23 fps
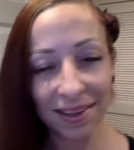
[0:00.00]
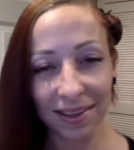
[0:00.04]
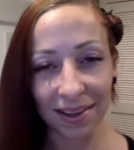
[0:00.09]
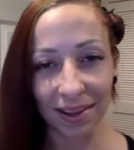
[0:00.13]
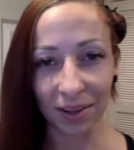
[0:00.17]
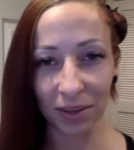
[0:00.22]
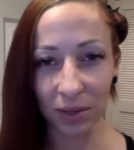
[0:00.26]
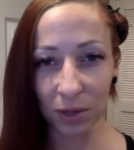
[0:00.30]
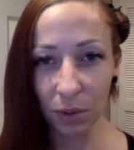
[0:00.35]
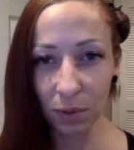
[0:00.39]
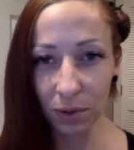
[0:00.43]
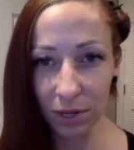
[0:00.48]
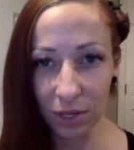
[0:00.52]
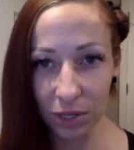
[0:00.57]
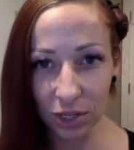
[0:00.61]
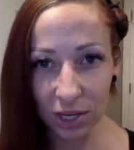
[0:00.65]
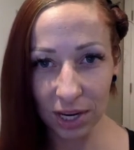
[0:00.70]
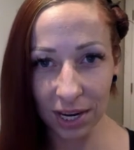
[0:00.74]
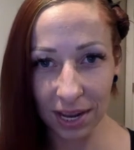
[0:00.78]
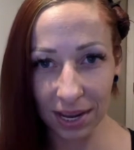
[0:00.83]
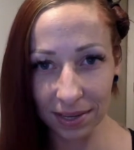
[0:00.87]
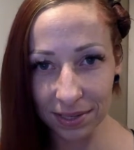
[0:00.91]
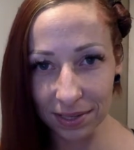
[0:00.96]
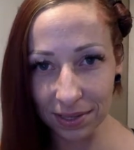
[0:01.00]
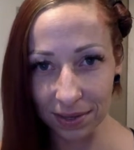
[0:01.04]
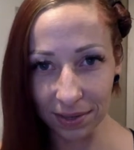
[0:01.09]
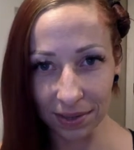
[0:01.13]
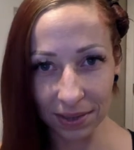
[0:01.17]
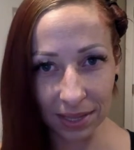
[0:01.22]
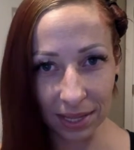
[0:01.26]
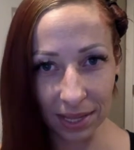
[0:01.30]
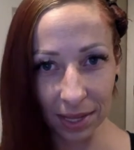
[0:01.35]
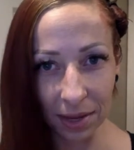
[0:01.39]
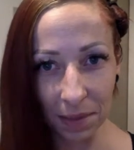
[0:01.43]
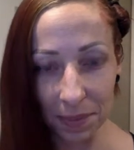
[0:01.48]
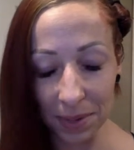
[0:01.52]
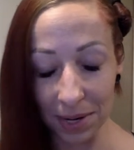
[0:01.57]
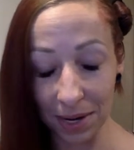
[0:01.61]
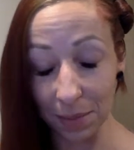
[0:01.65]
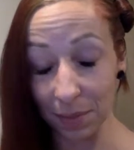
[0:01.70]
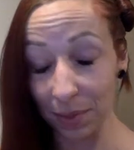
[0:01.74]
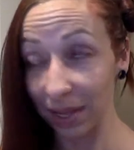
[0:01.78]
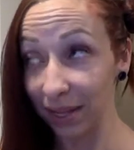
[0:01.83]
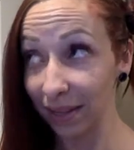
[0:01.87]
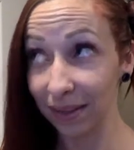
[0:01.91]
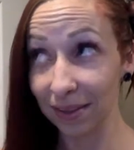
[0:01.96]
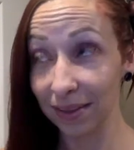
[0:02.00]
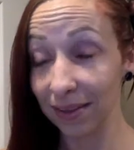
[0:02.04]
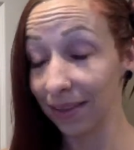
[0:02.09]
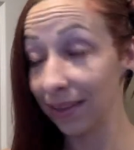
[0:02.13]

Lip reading: I'll notice she has her thing up, and I'm like,